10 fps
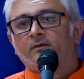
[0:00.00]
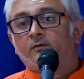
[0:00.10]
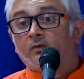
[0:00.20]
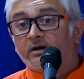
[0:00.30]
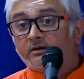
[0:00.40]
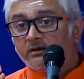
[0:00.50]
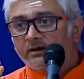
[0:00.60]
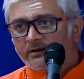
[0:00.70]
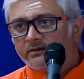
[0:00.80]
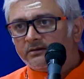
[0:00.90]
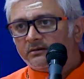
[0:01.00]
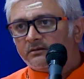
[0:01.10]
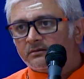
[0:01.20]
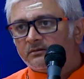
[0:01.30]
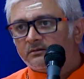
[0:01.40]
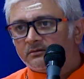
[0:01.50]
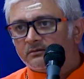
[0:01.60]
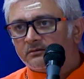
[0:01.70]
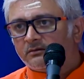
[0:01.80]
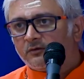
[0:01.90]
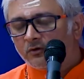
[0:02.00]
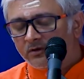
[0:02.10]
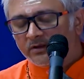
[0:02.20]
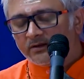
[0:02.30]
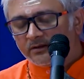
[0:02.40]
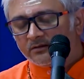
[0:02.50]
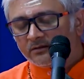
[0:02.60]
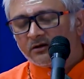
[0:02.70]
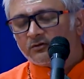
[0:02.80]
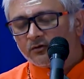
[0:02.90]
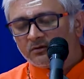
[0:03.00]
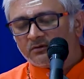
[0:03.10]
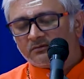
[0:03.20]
One lady, old lady, not old,